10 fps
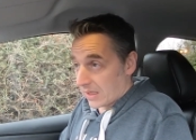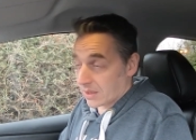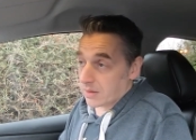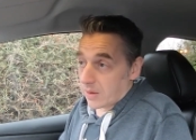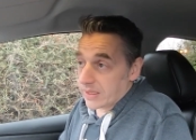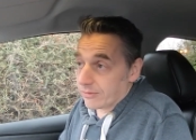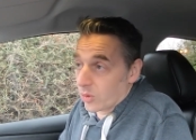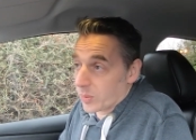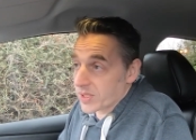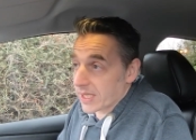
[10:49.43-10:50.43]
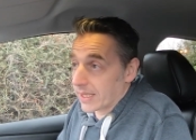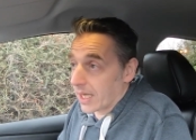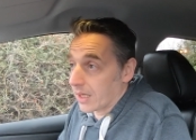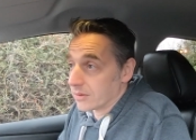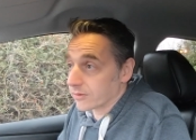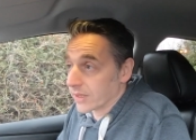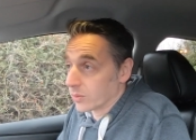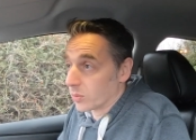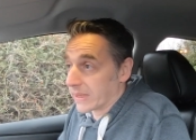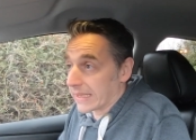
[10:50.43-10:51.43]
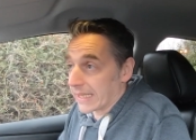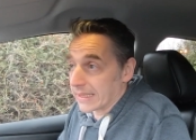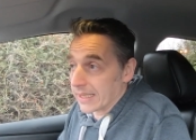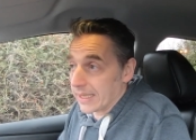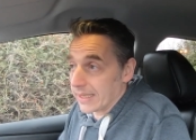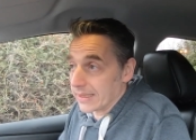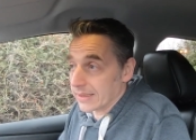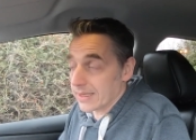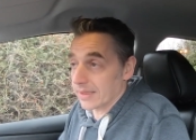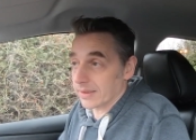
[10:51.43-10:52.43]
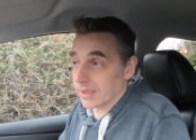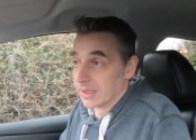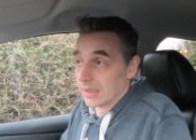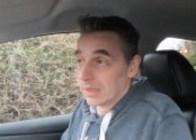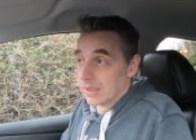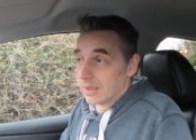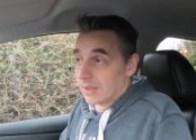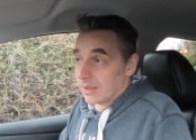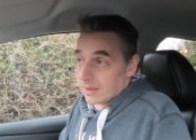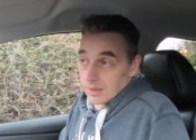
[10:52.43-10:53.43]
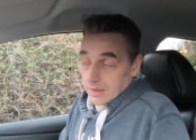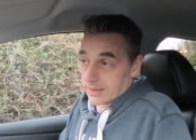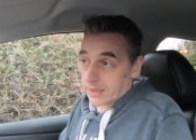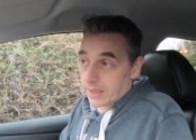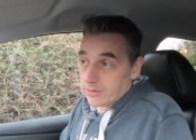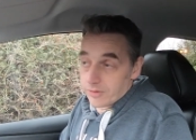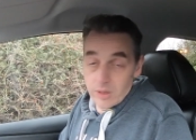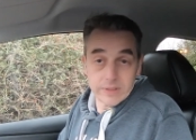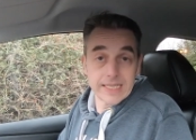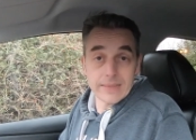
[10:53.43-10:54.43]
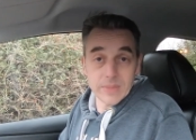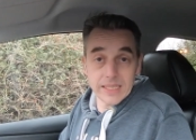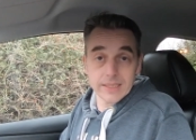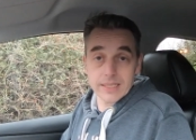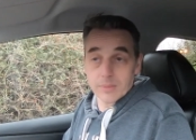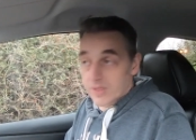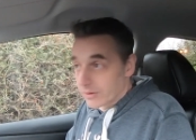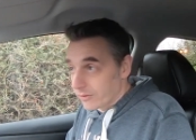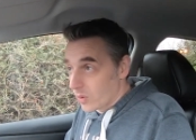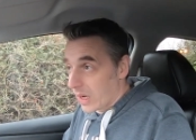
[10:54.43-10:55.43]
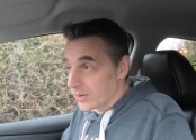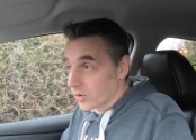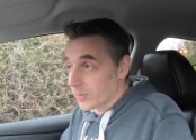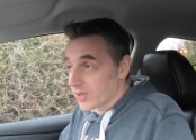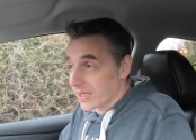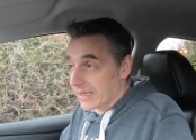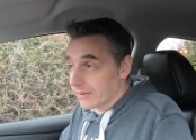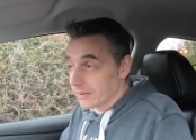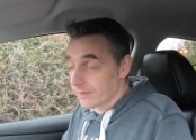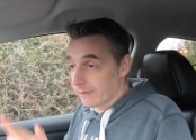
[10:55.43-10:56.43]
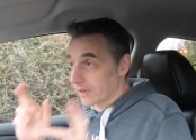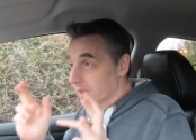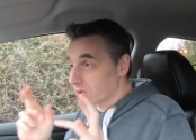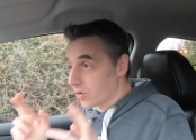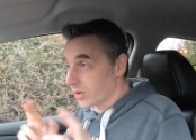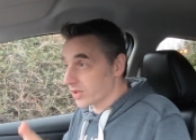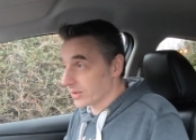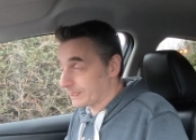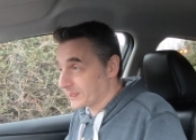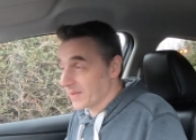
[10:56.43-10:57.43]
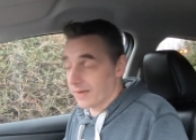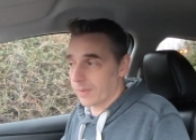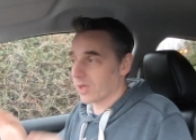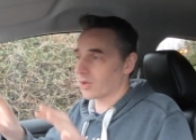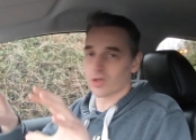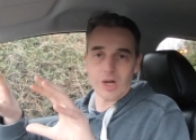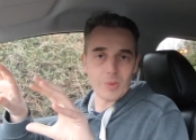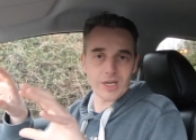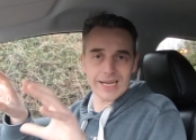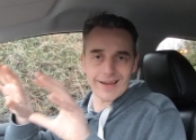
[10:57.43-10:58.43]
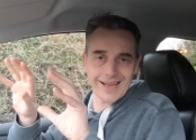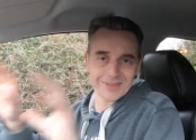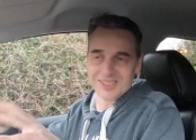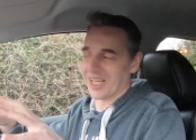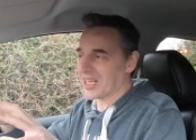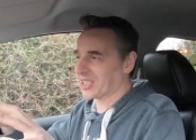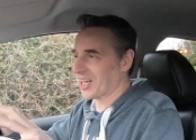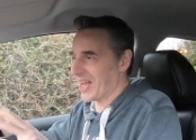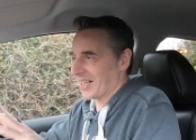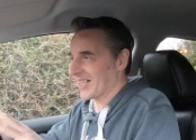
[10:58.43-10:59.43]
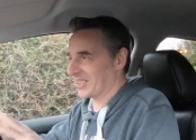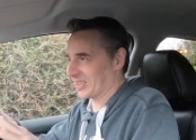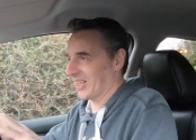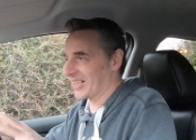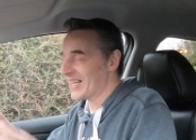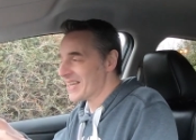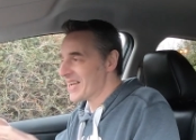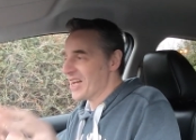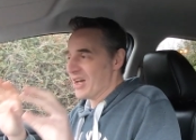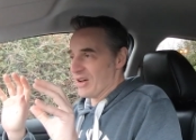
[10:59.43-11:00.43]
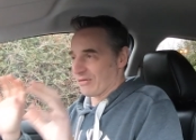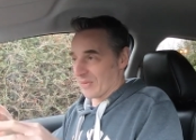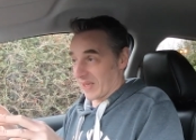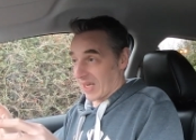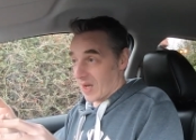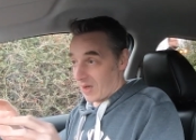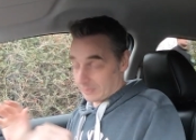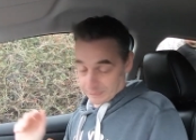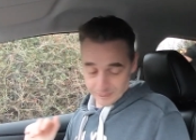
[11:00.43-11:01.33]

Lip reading: So 94%, hopefully we'll be getting there in another, I don't know, 5 or 10 minutes up to the full 100%, fingers crossed. And then we've got to try and work out how to disconnect this thing from the car,